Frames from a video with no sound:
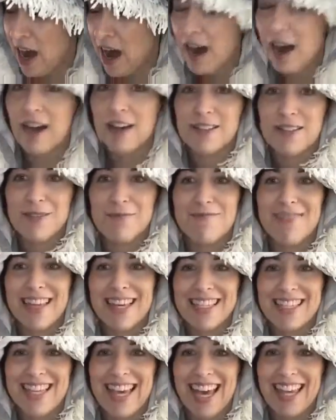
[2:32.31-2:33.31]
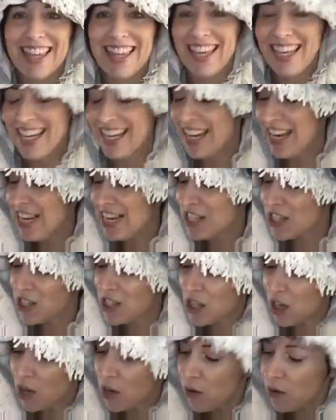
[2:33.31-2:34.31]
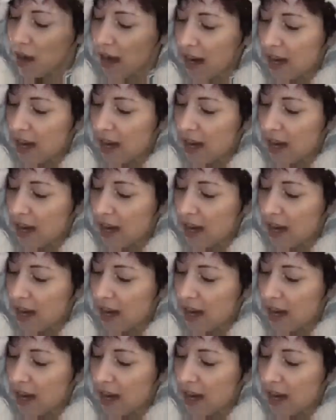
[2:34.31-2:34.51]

Awesome, thanks Kathleen. So